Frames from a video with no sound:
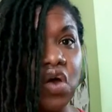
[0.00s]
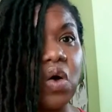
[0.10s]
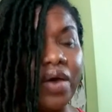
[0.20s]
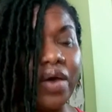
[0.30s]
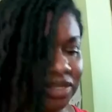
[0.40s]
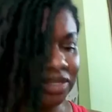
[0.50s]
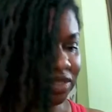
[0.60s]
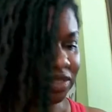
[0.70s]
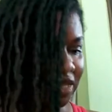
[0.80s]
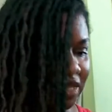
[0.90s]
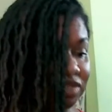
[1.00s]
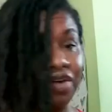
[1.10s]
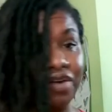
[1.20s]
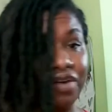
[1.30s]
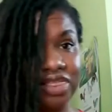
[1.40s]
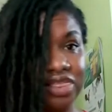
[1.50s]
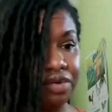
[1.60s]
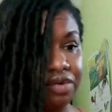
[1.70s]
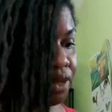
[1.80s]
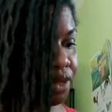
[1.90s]
oils that is very
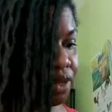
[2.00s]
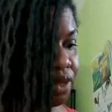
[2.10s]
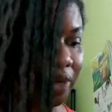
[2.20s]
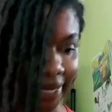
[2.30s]
therapeutic